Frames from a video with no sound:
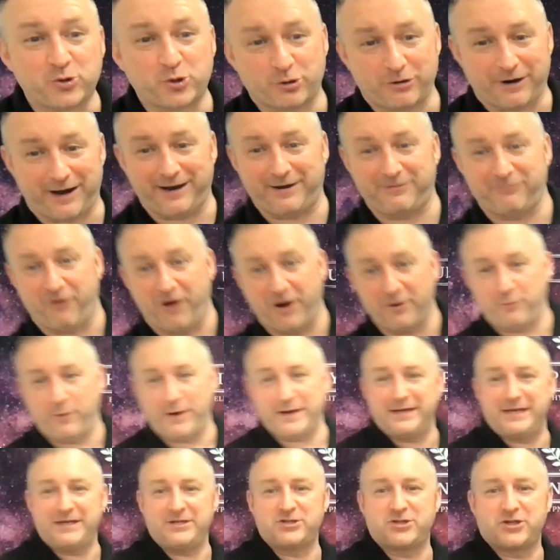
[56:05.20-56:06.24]
trick, right?
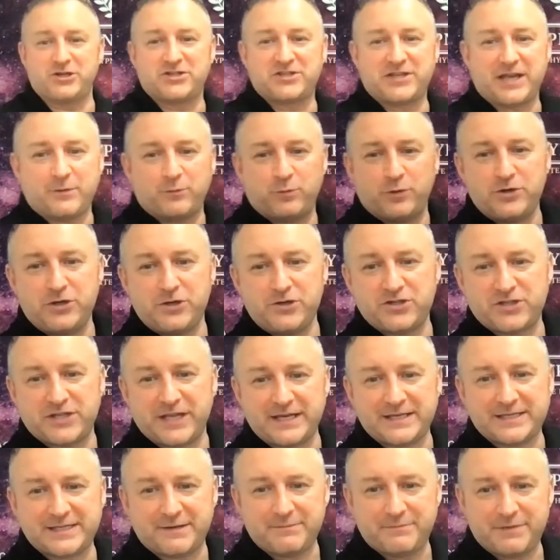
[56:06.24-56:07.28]
Wendy's just said, would you
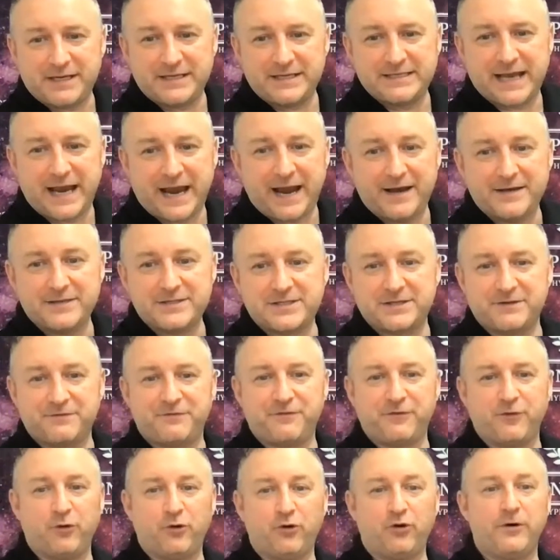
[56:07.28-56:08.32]
stick somebody's hand to the
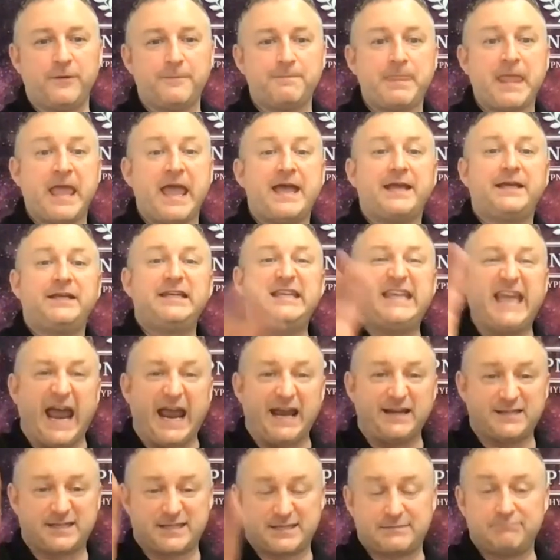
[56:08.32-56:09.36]
floor?
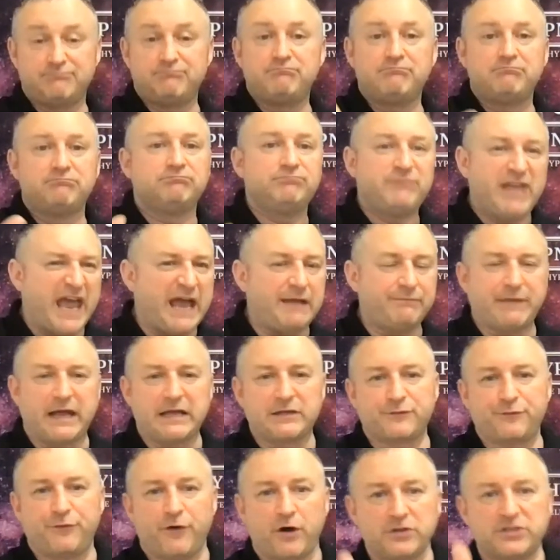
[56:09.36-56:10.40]
Yes. Yeah,
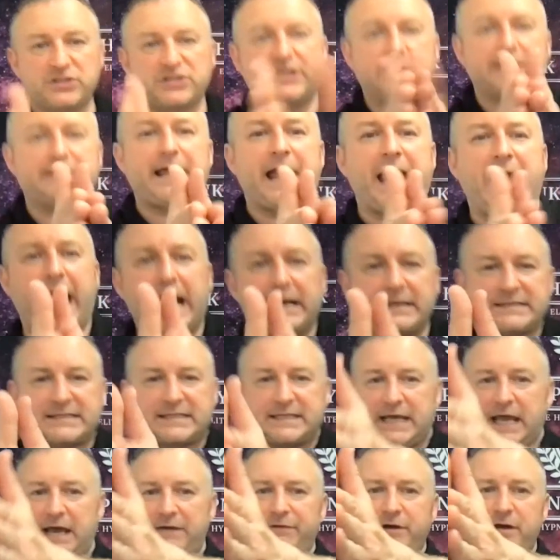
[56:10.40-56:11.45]
that's fine. Stick their hands
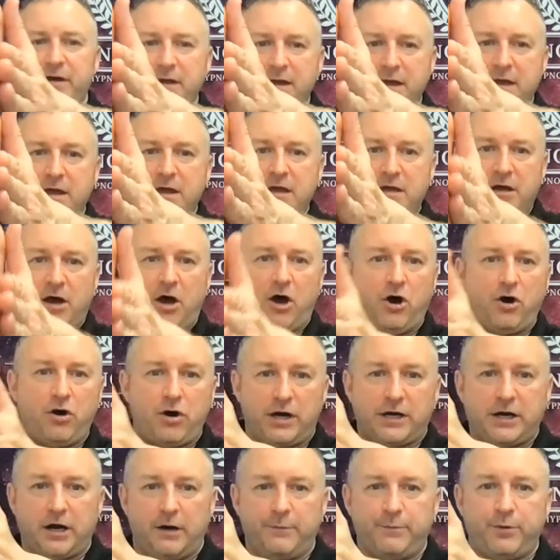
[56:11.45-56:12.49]
together. Oh,
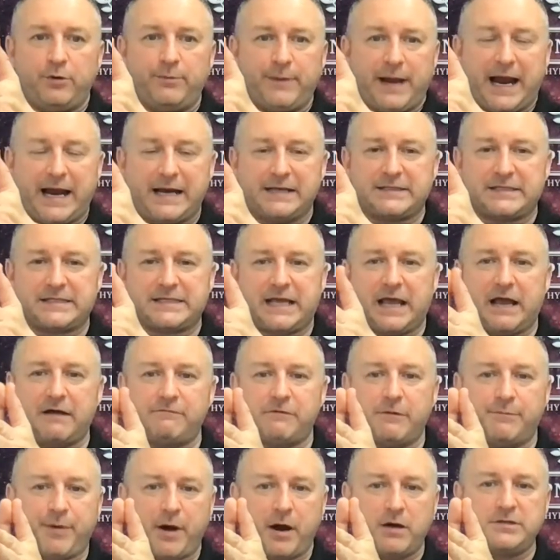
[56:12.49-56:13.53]
I can't pull my hands
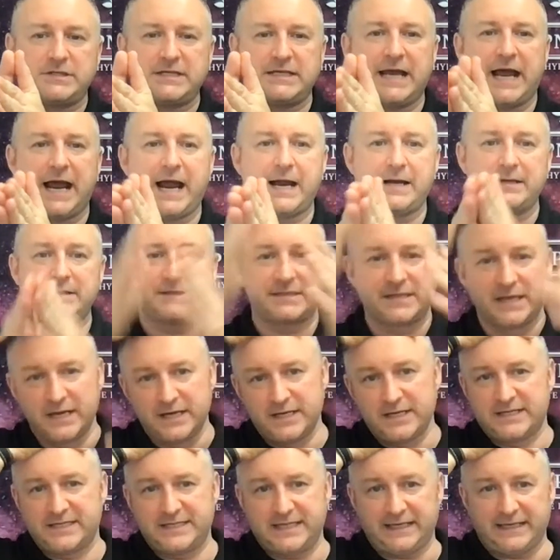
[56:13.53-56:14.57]
together. Opposing hands.
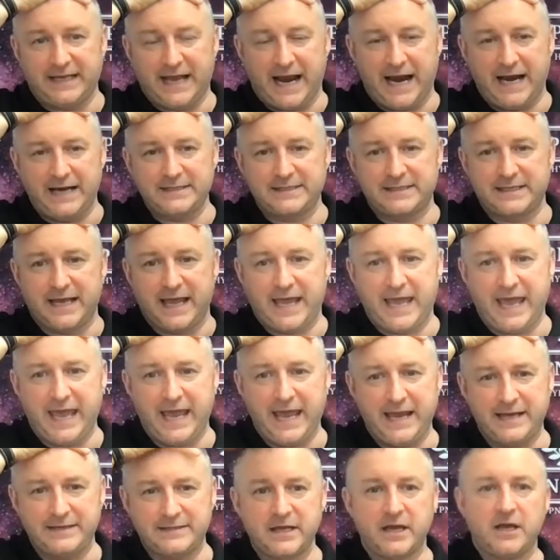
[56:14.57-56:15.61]
Stick the hand to the
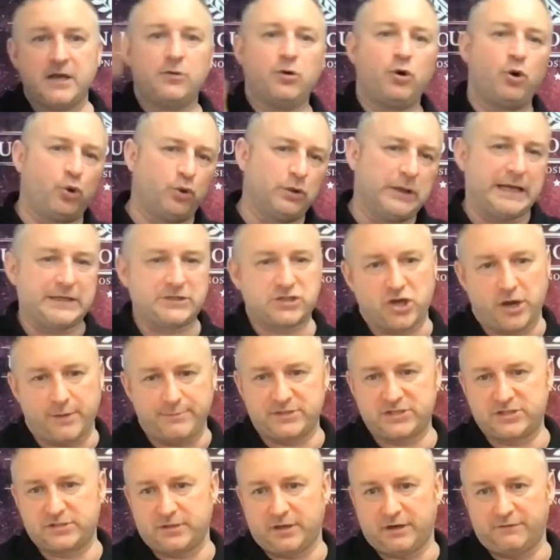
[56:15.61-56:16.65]
head. All that type of
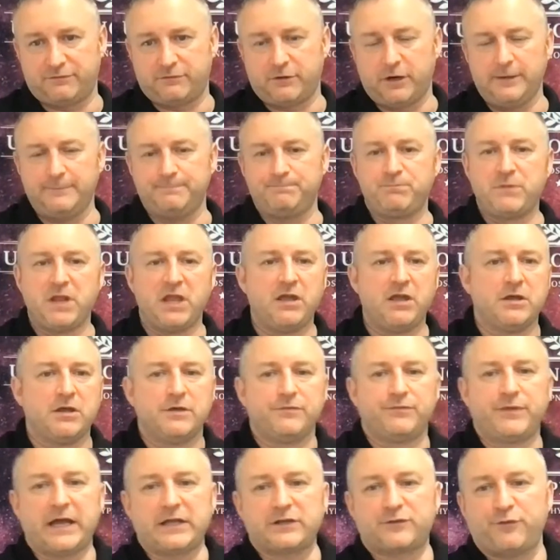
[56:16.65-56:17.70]
stuff, right?
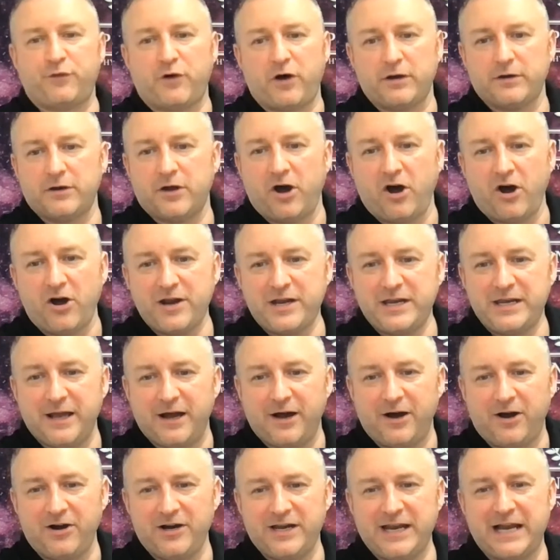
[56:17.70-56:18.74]
That's fine. I
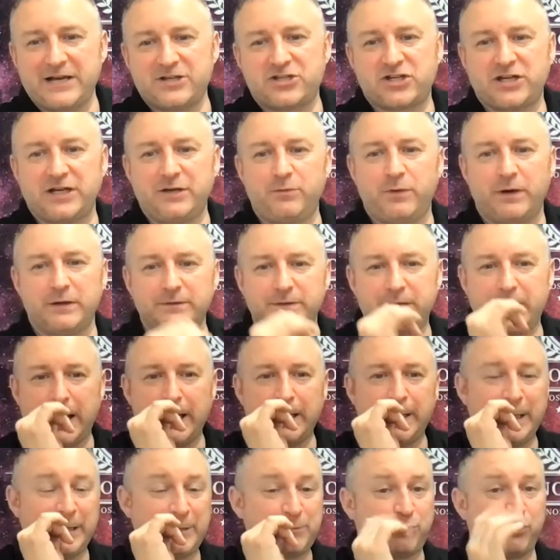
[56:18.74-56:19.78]
actually one day,
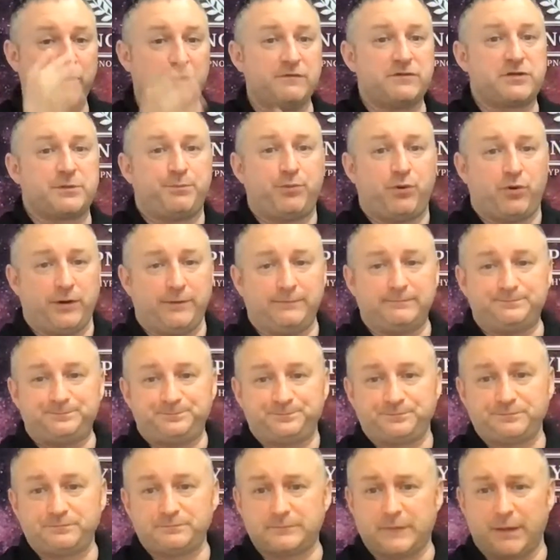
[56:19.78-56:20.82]
this proves a point
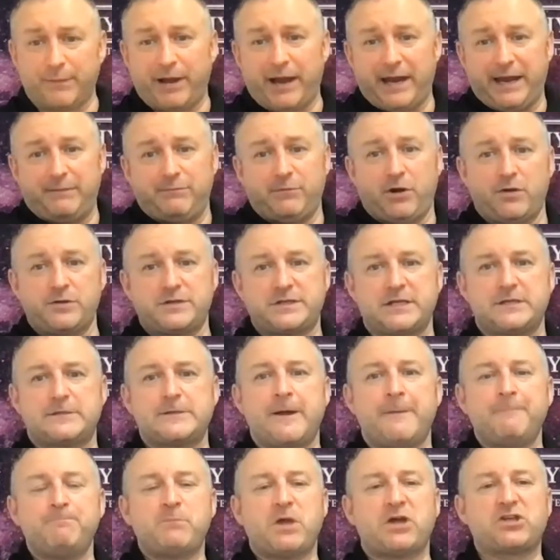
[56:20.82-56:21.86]
about hypnosis.
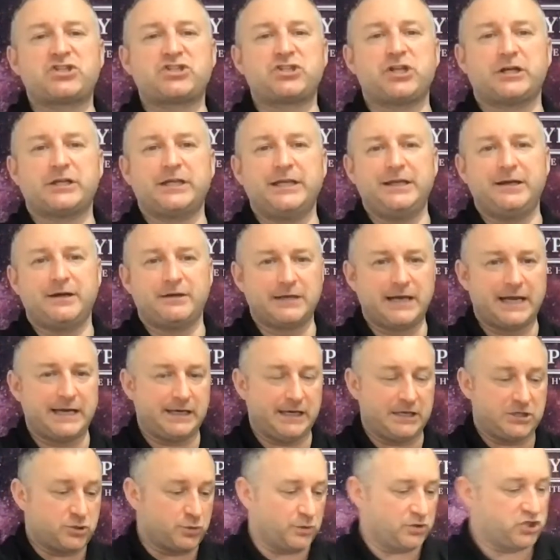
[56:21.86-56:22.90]
I stuck a young
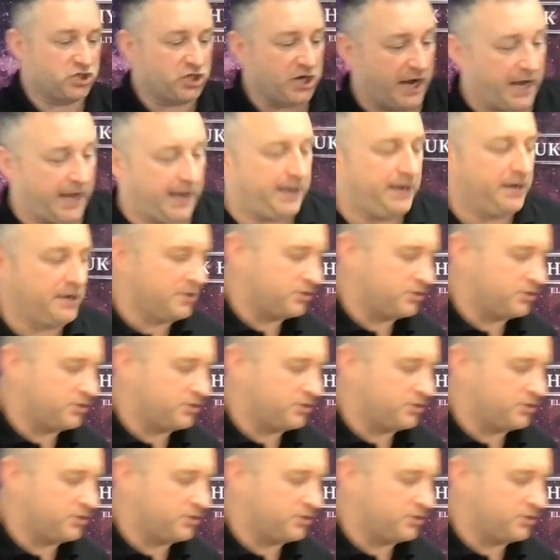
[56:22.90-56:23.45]
lady to a chair,